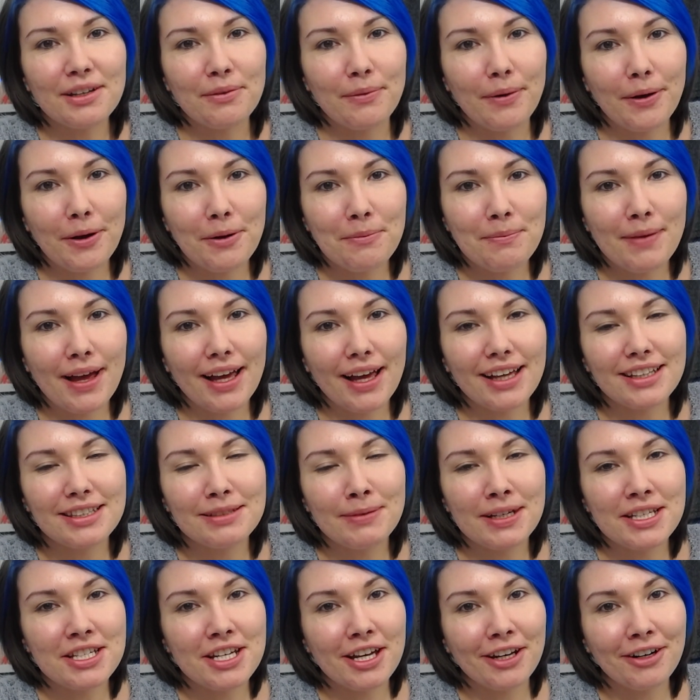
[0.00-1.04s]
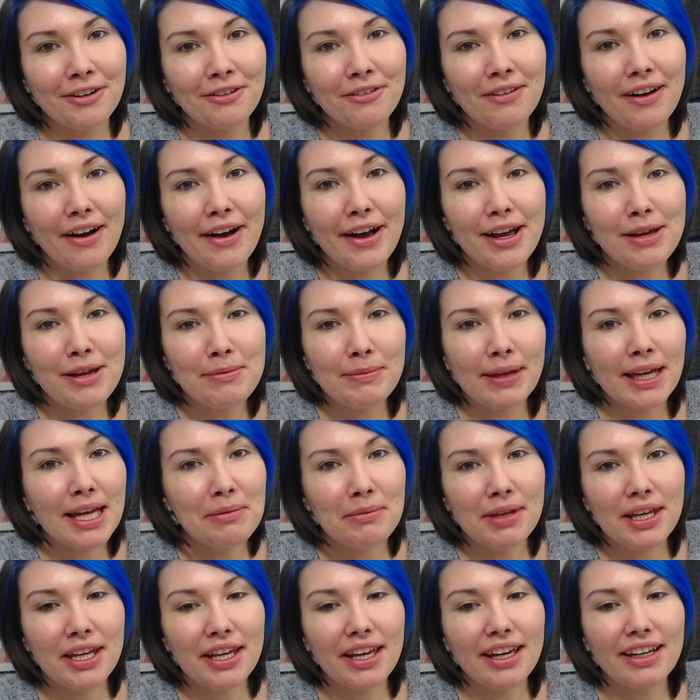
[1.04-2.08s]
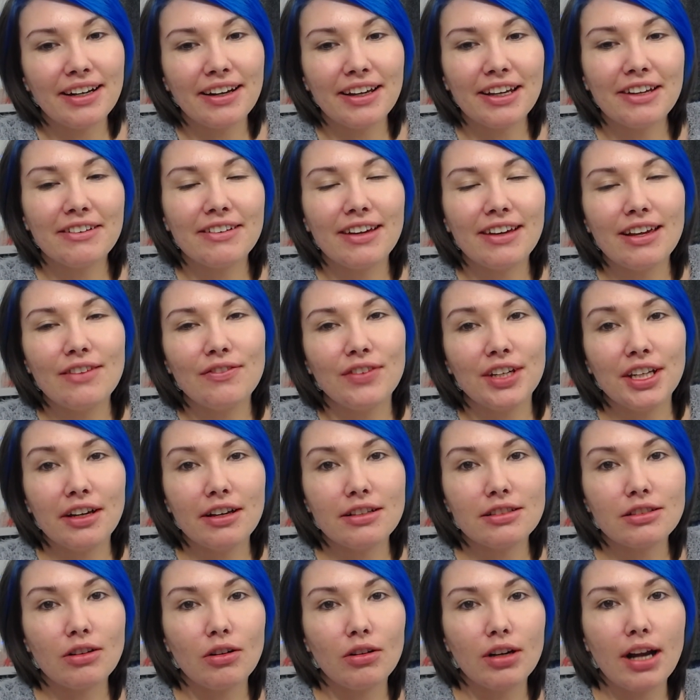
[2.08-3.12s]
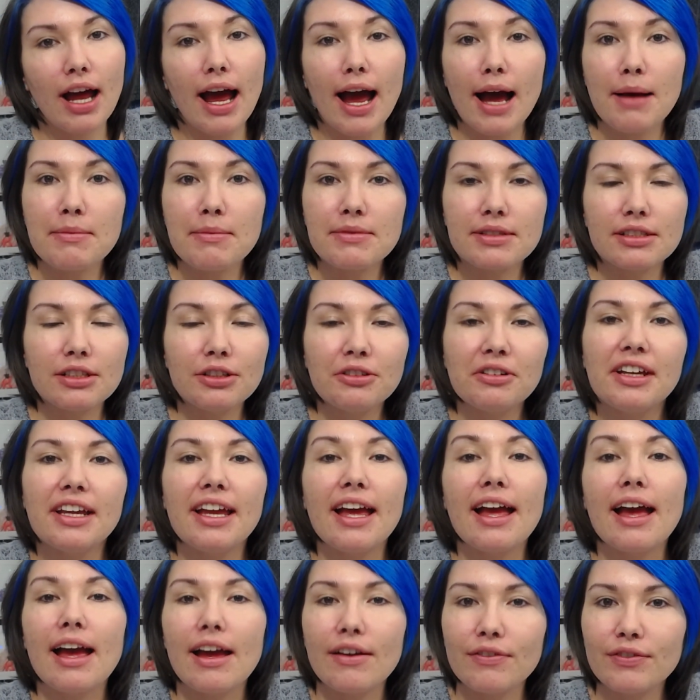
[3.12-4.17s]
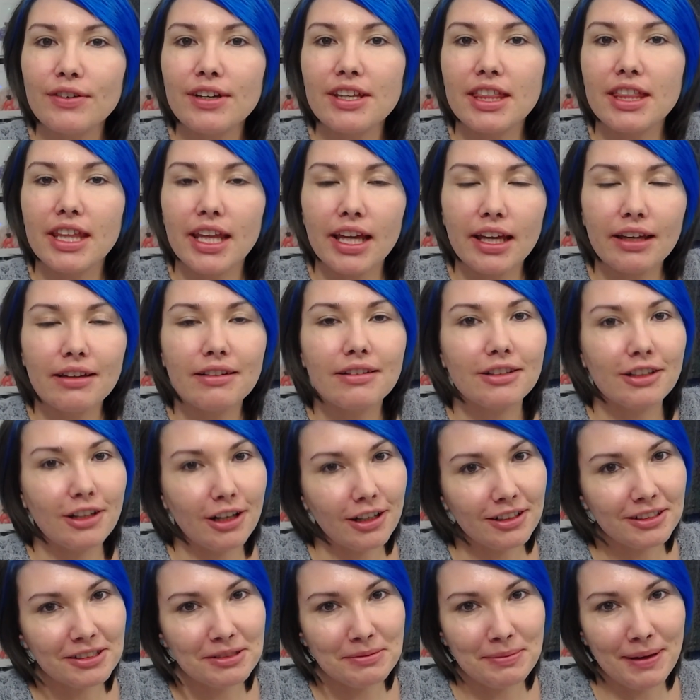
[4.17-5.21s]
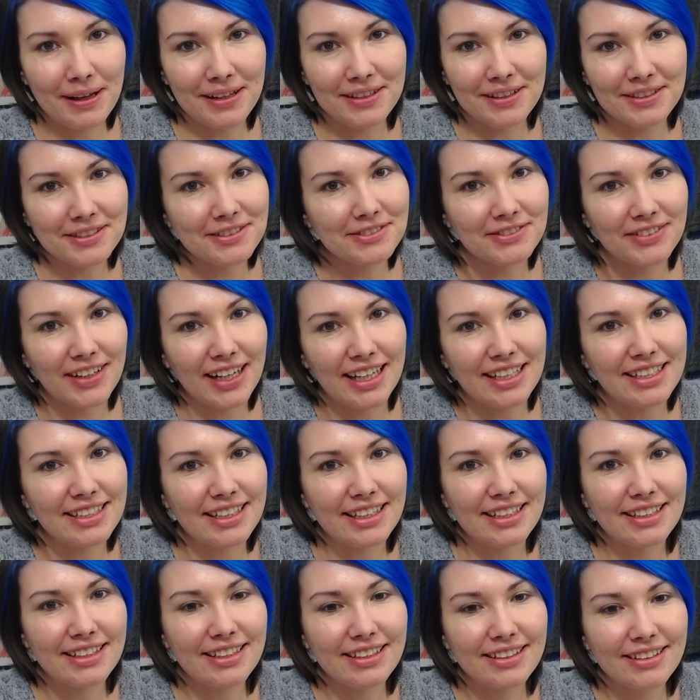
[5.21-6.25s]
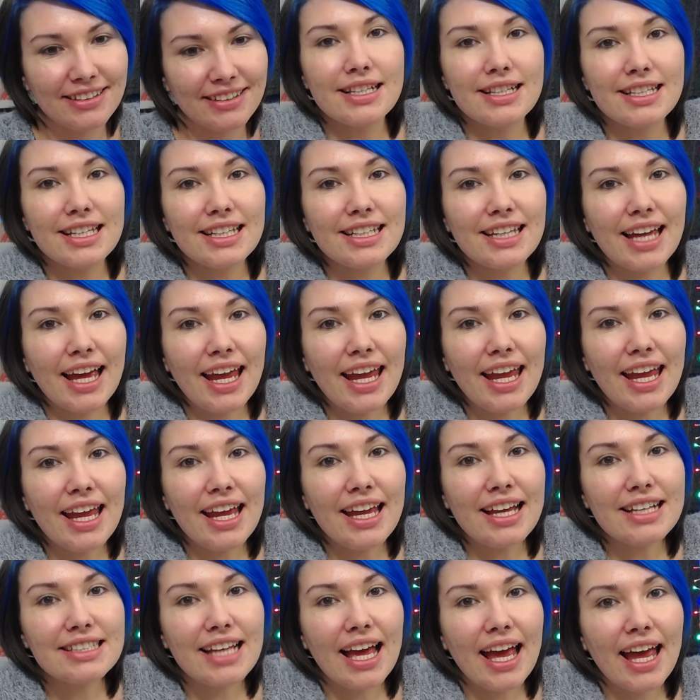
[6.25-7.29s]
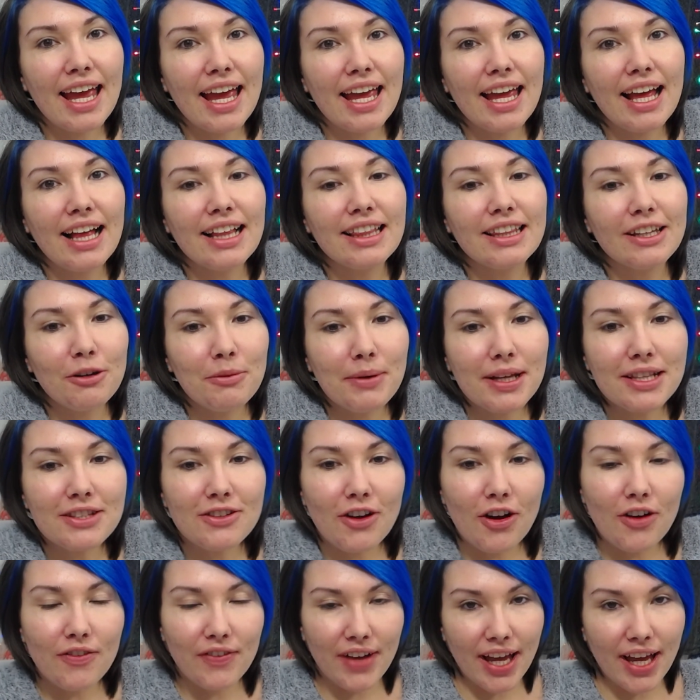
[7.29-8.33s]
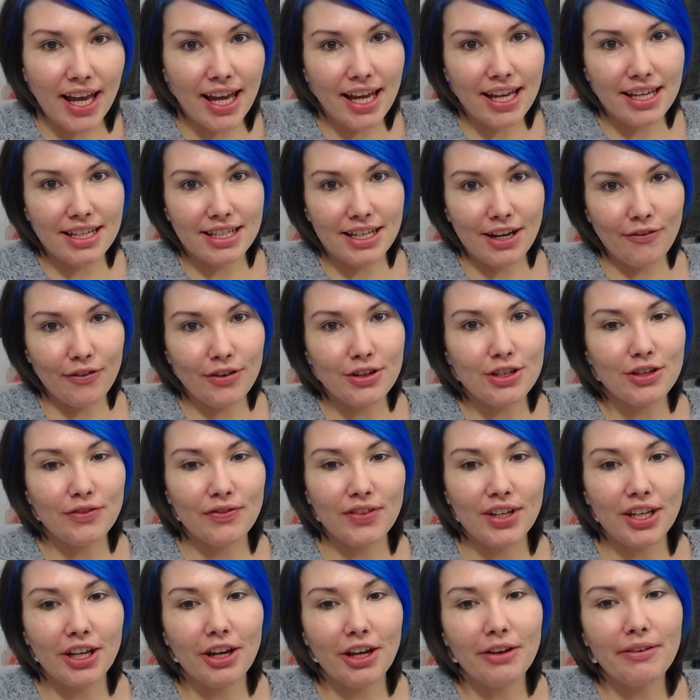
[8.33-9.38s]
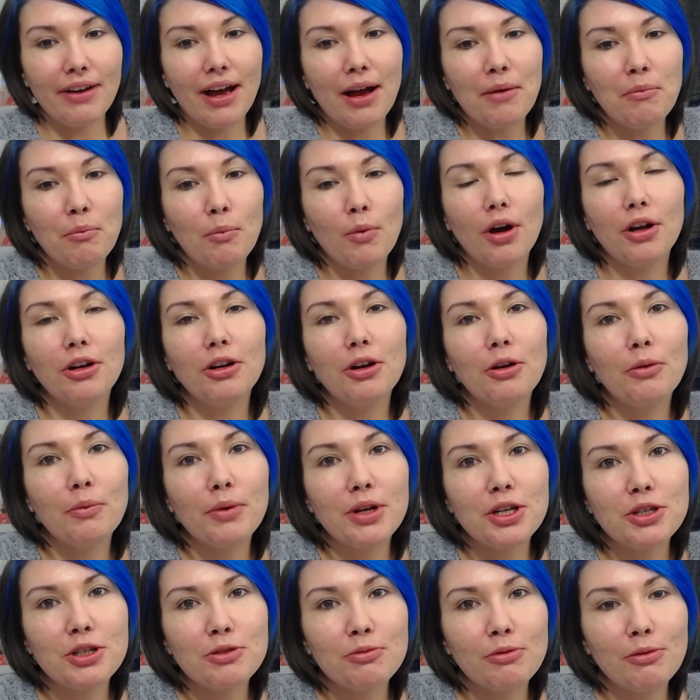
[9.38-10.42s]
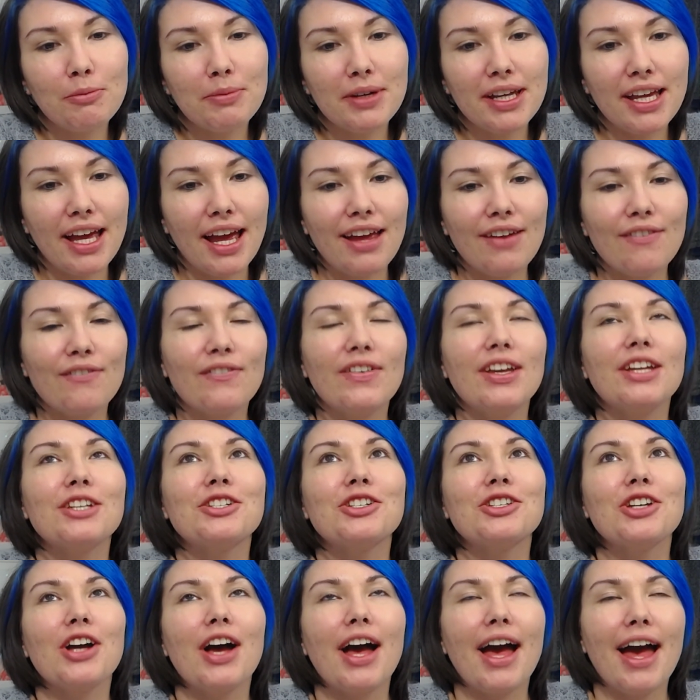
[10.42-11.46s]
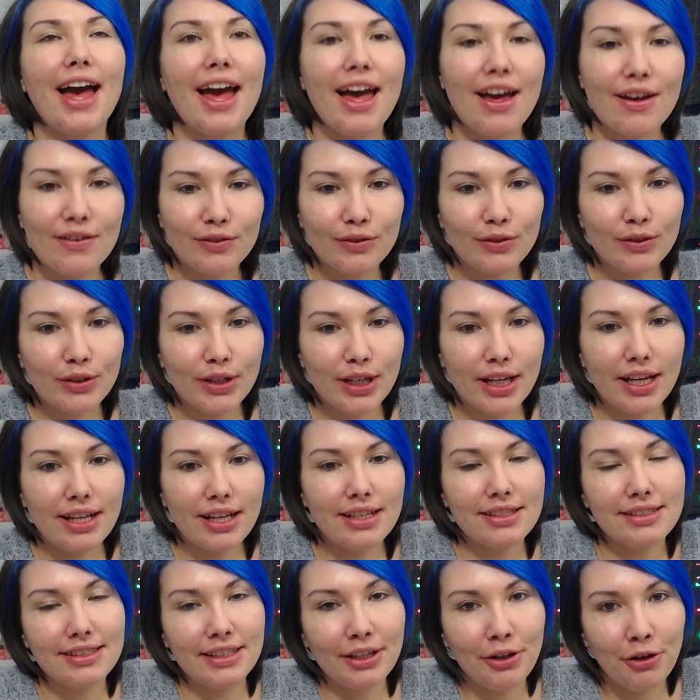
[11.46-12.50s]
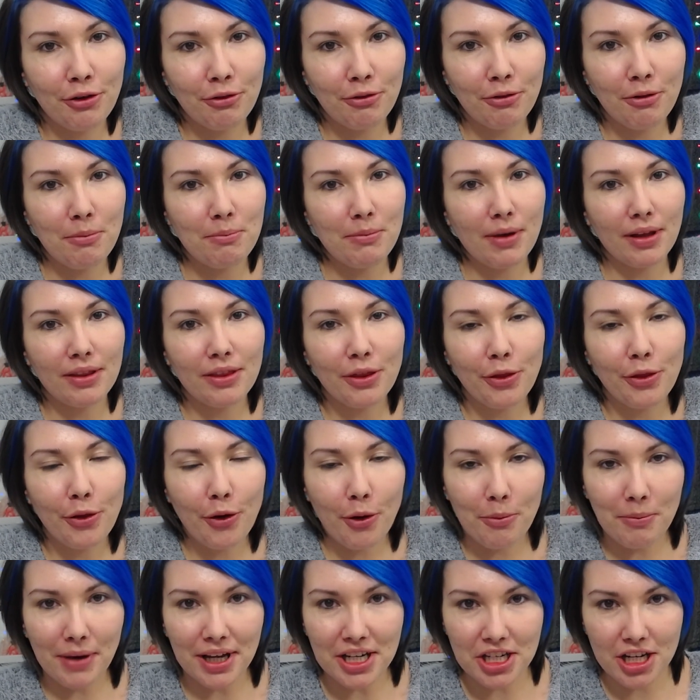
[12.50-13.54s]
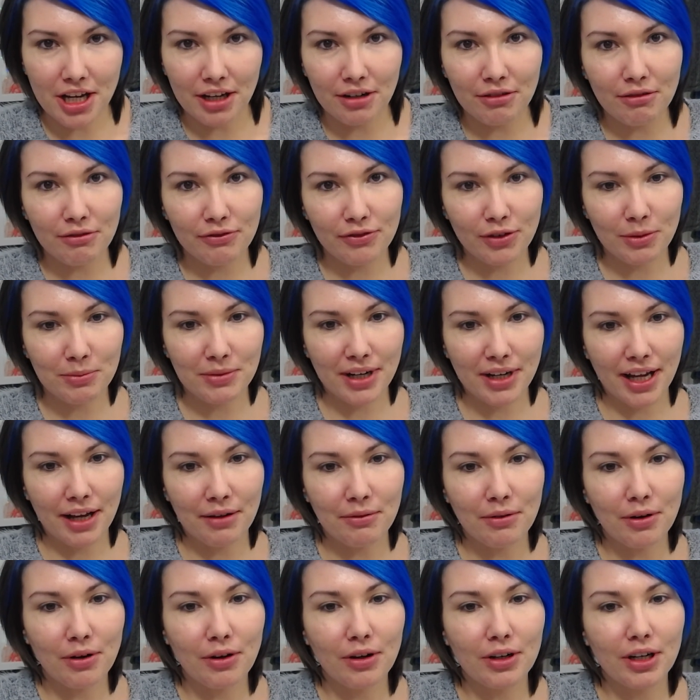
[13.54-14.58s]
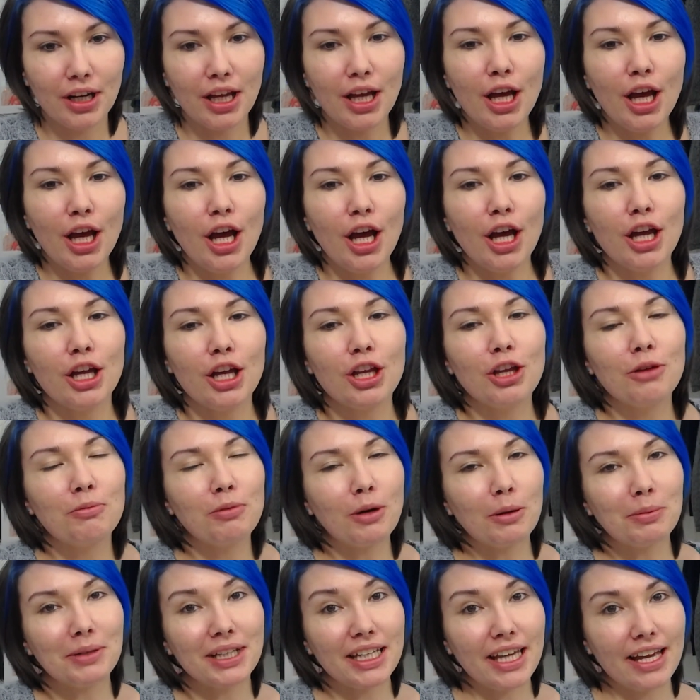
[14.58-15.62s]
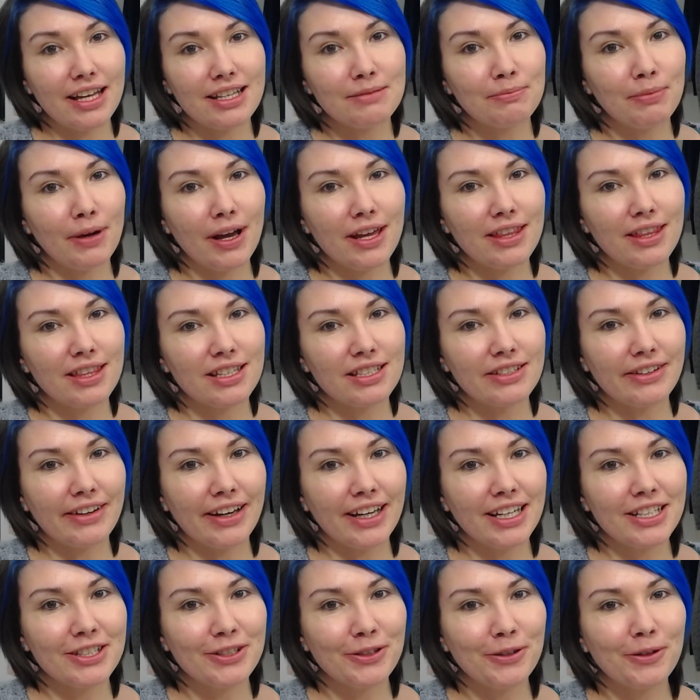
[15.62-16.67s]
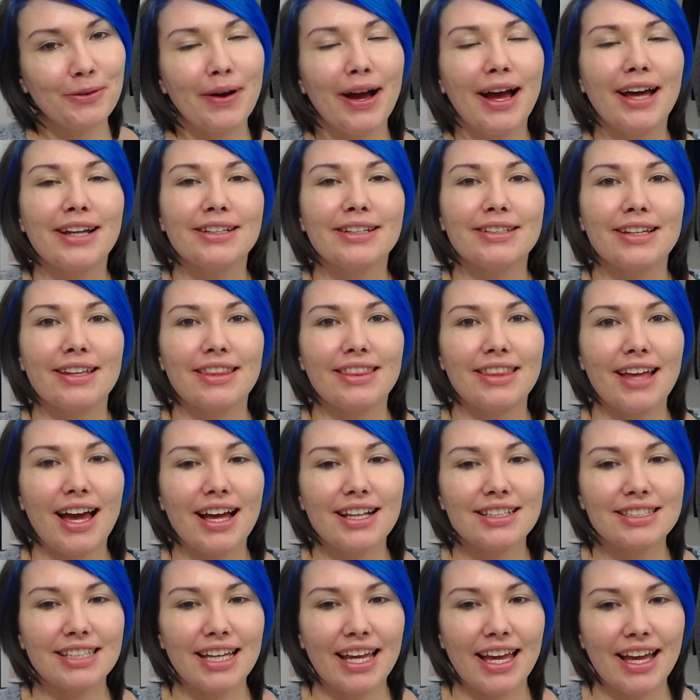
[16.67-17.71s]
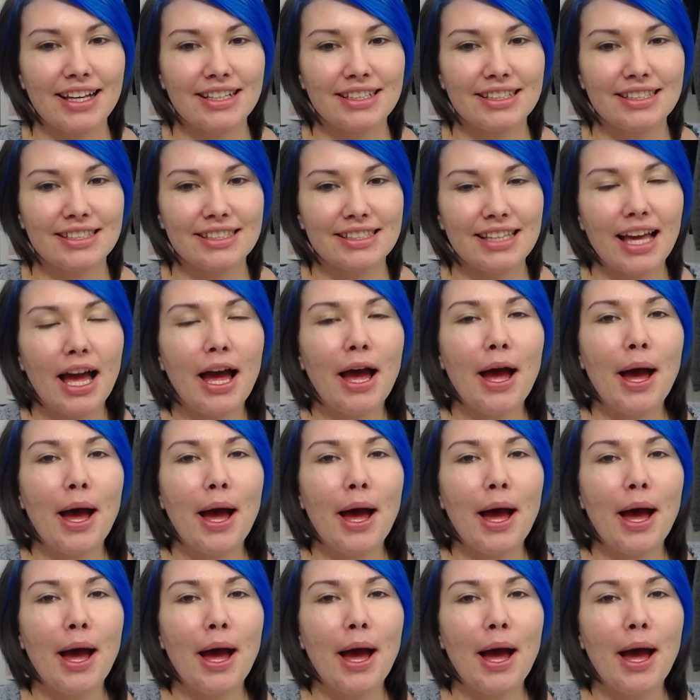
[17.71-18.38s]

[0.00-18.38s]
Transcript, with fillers: welcome back to my channel. I'm Amy and I create videos on absolutely everything coloured pencil related. Today is a little bit of a different video and one which will be a feature every single month on my channel from now on. You probably guessed by the title, and that is